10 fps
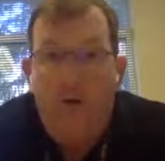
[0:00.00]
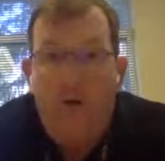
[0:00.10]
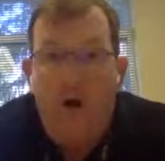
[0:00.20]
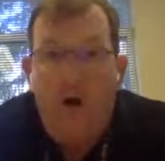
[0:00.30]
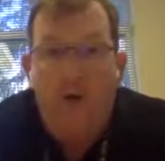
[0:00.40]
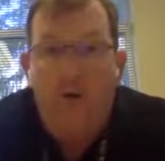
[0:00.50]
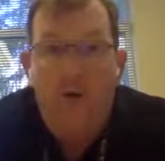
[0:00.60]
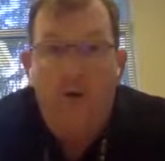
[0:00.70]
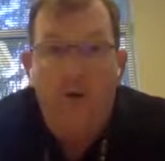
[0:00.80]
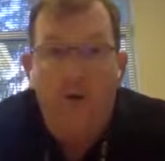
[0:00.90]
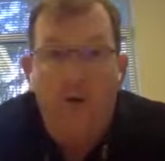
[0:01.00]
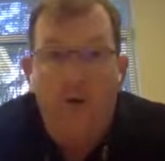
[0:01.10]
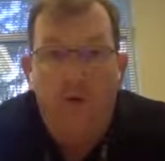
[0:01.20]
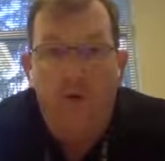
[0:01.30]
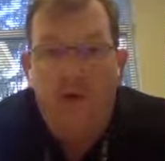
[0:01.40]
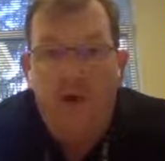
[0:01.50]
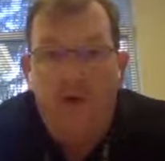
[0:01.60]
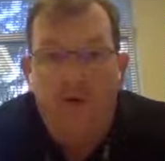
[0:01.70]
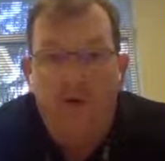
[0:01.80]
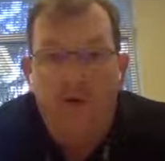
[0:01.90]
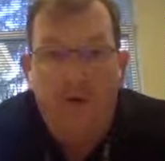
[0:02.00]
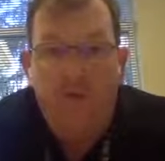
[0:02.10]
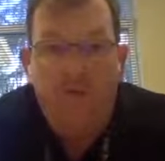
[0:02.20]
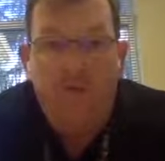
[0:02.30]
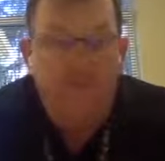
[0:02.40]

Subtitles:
I will, reach out to them,